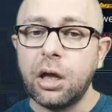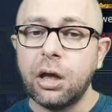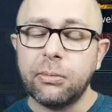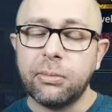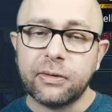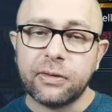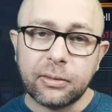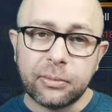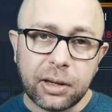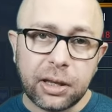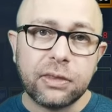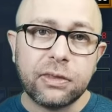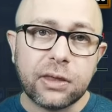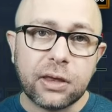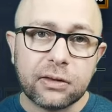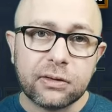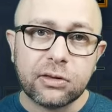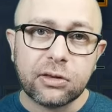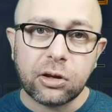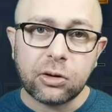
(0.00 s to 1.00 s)
But the main
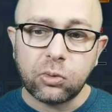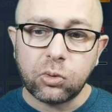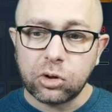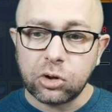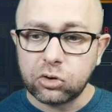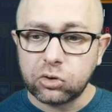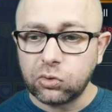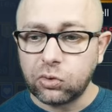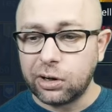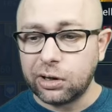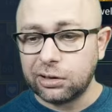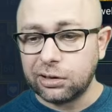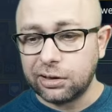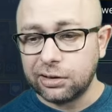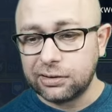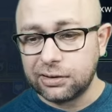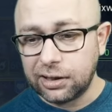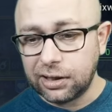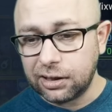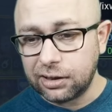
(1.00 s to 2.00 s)
things that I wanted to
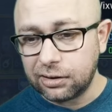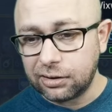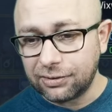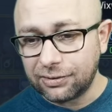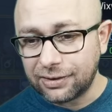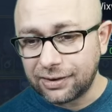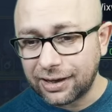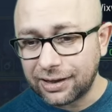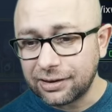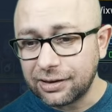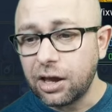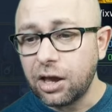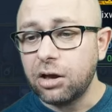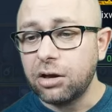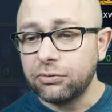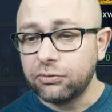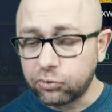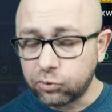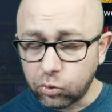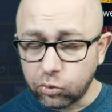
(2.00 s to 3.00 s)
highlight here is that
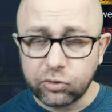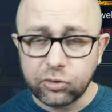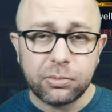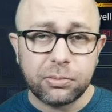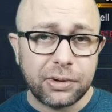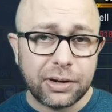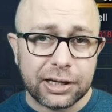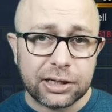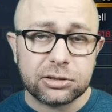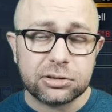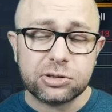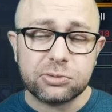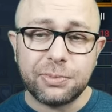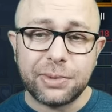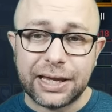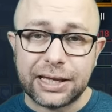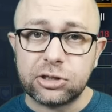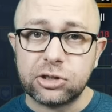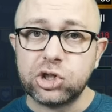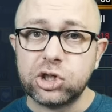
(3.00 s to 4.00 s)
Frozen
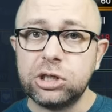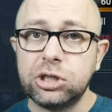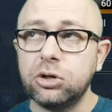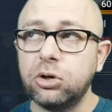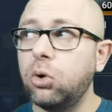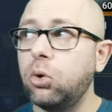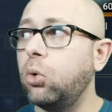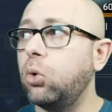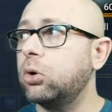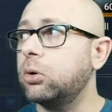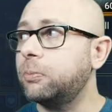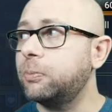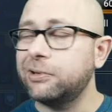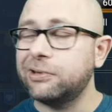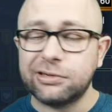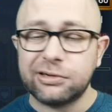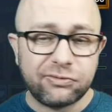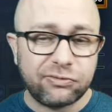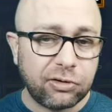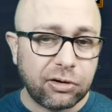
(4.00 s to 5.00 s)
Banshee or
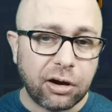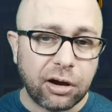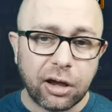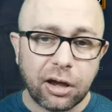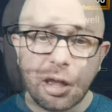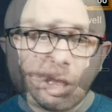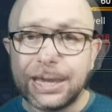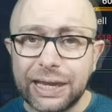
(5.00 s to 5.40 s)
Petrifier,